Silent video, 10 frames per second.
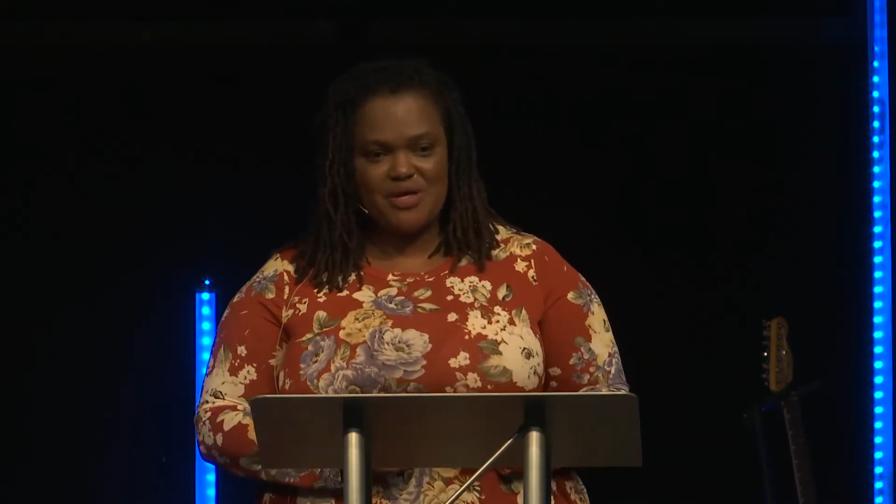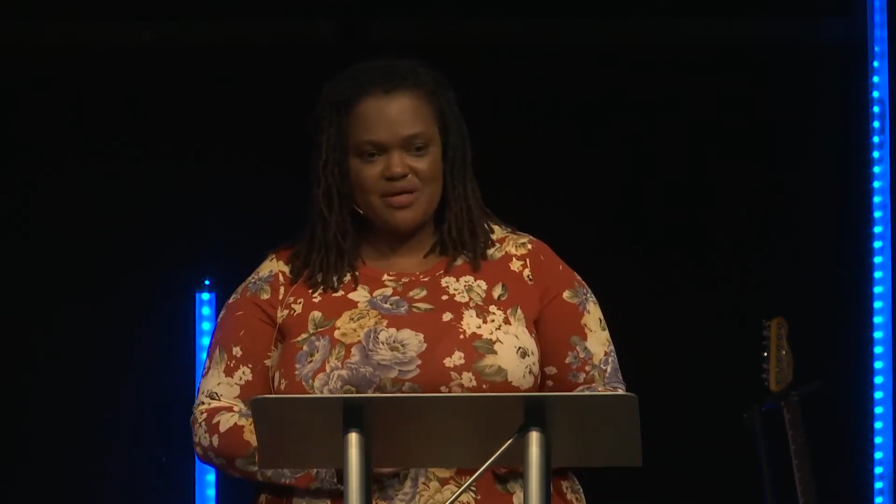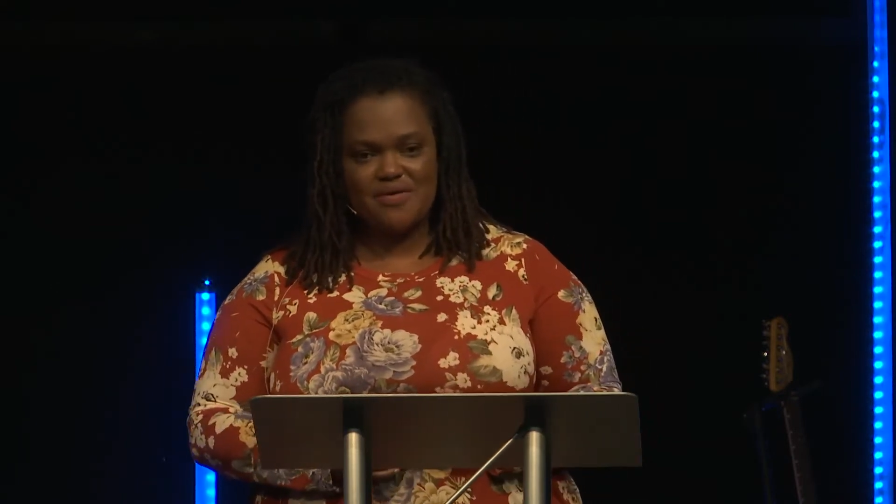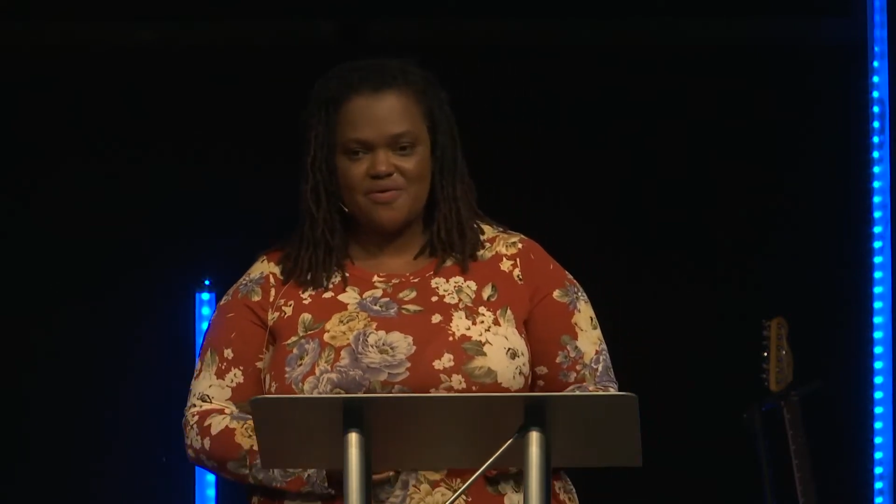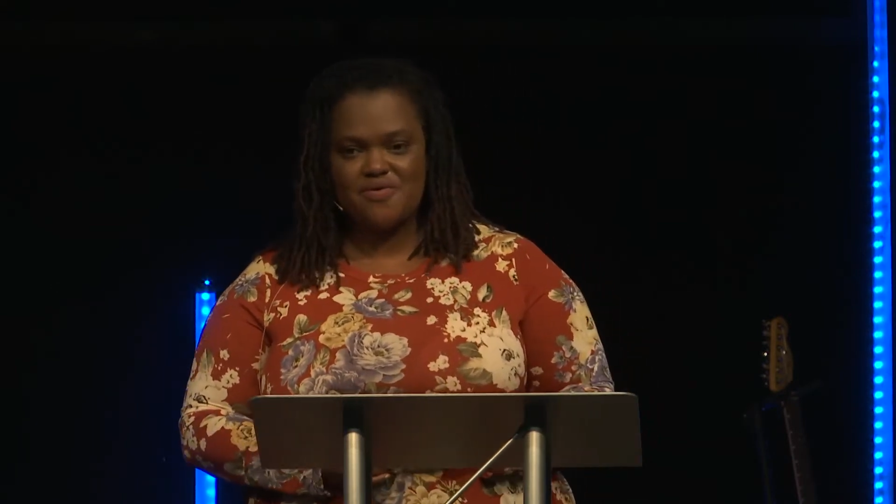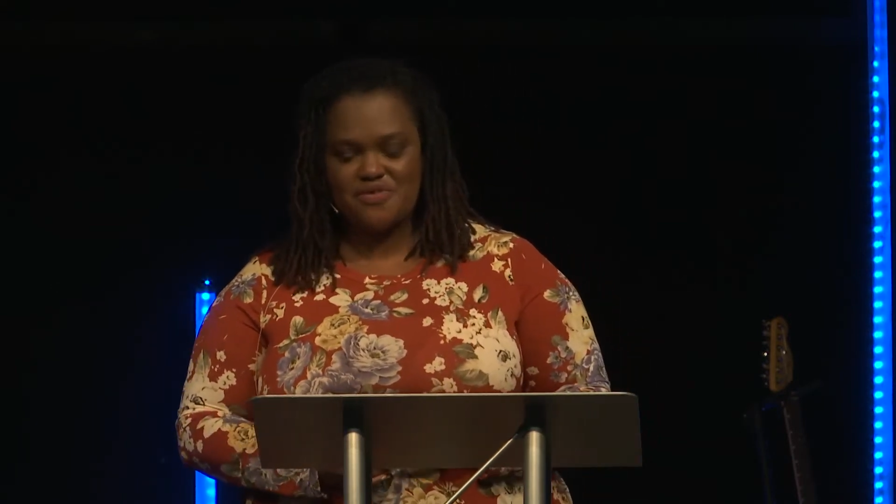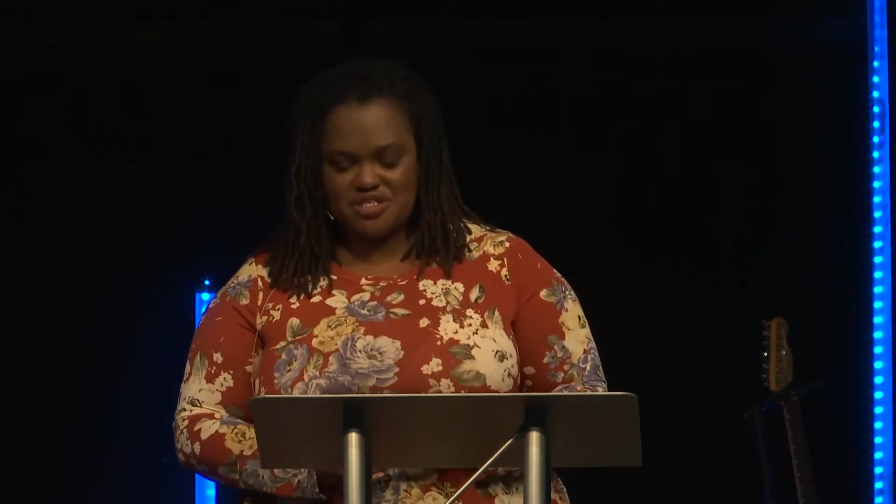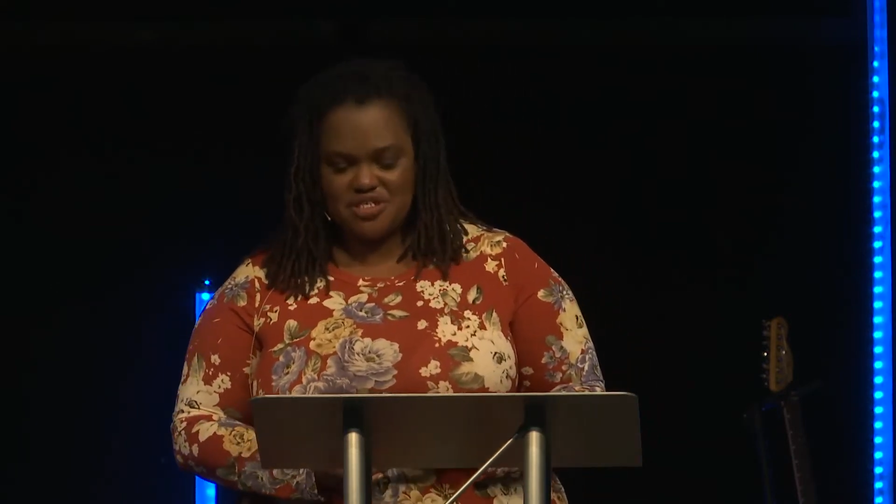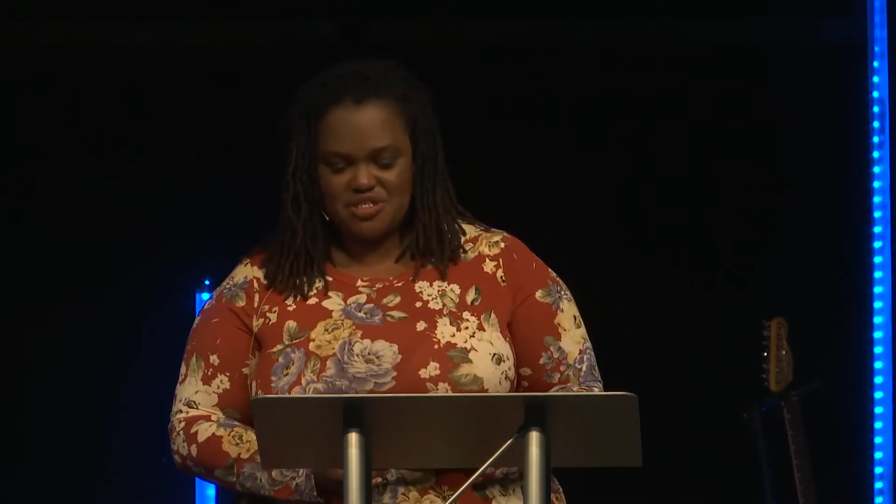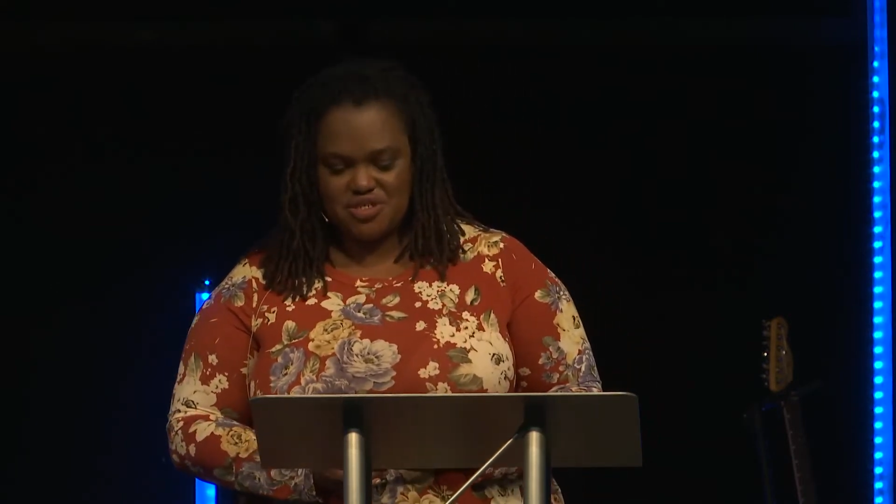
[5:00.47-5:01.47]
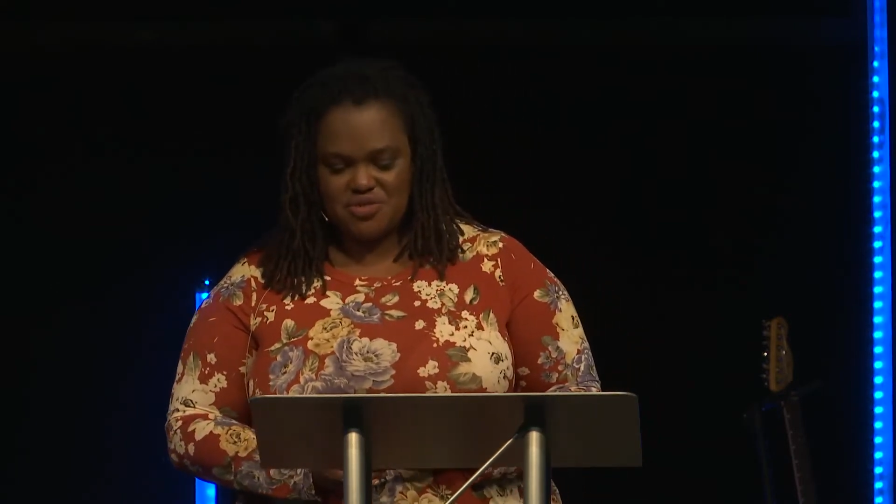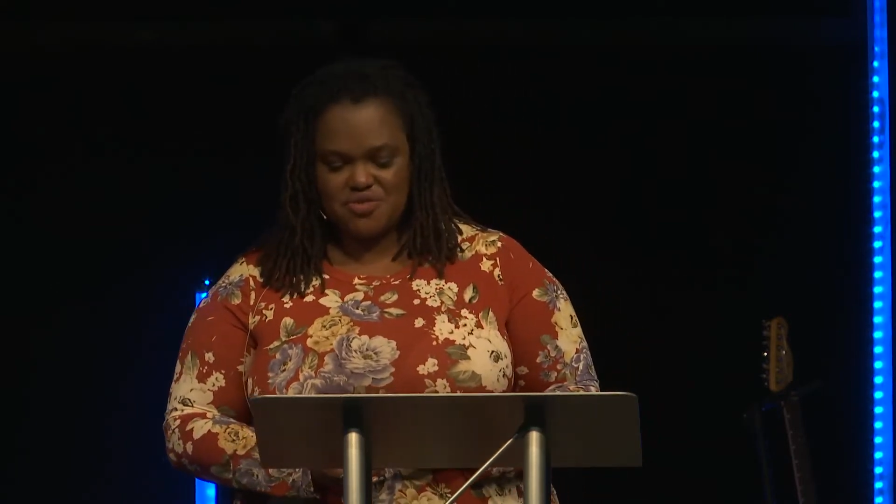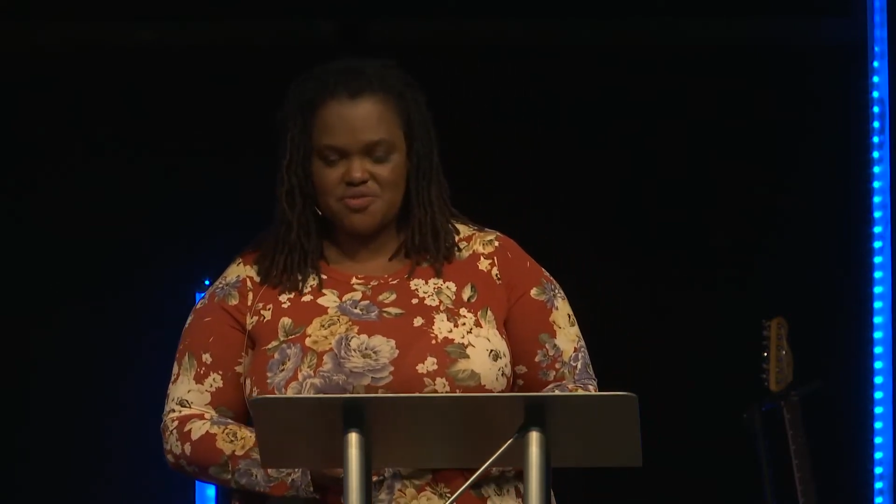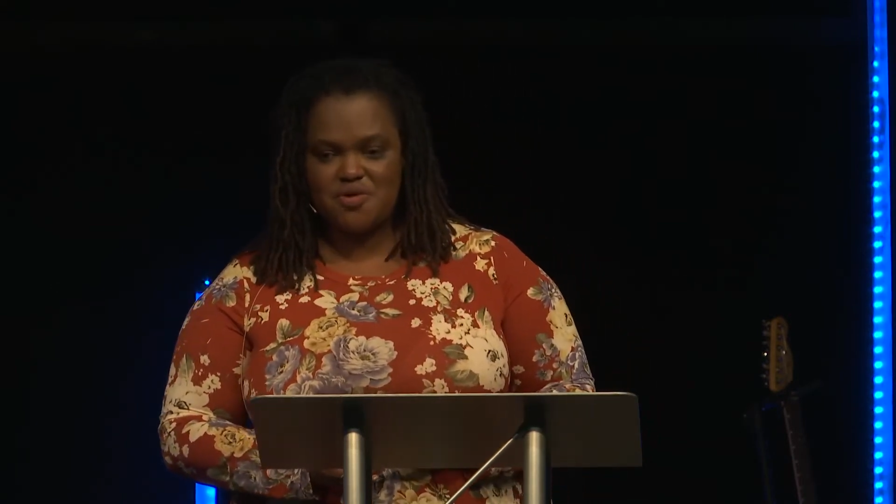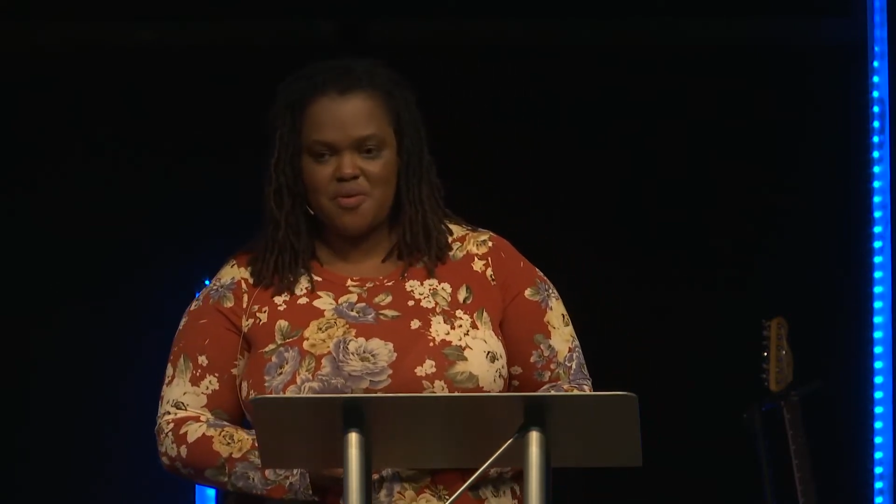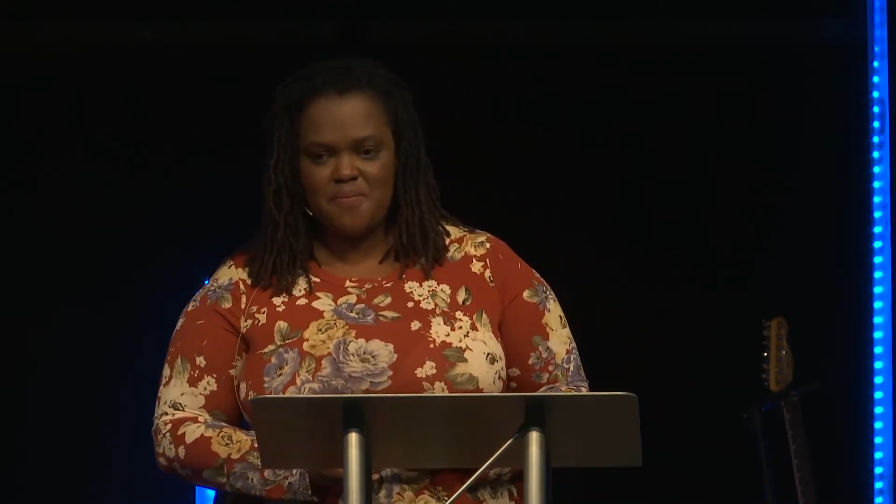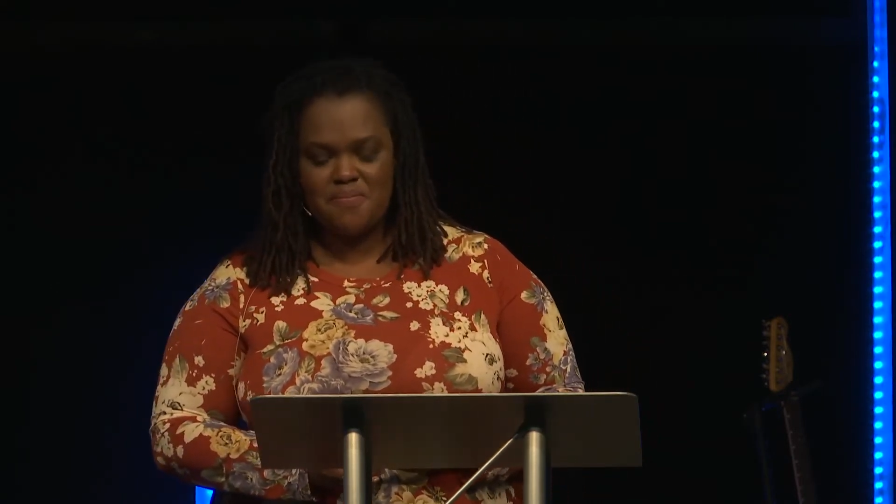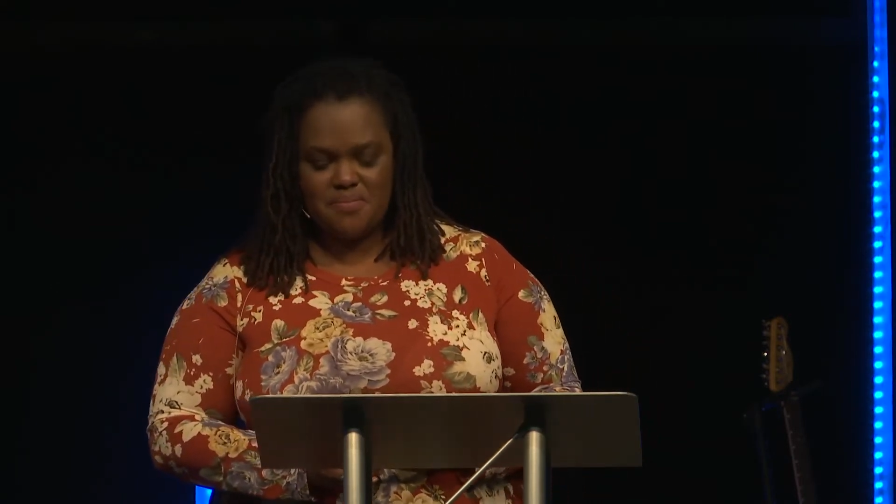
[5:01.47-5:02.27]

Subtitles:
Hill Christian Children's Home